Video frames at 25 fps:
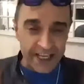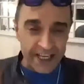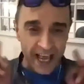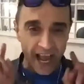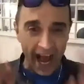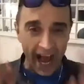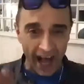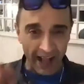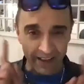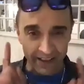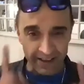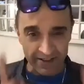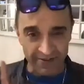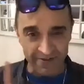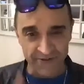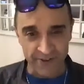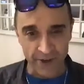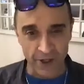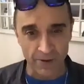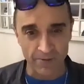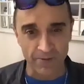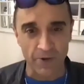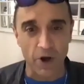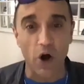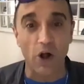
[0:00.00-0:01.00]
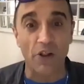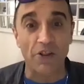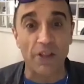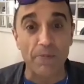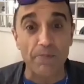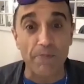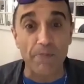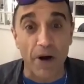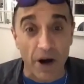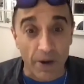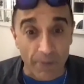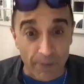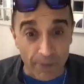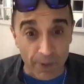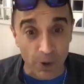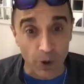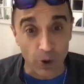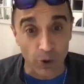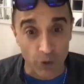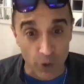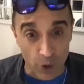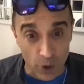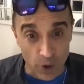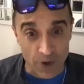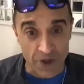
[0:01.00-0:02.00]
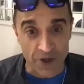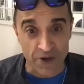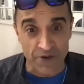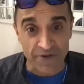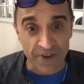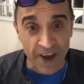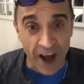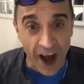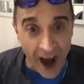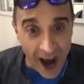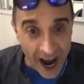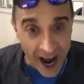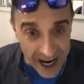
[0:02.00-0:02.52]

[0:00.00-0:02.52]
Allen film called The Purple Rose of Cairo.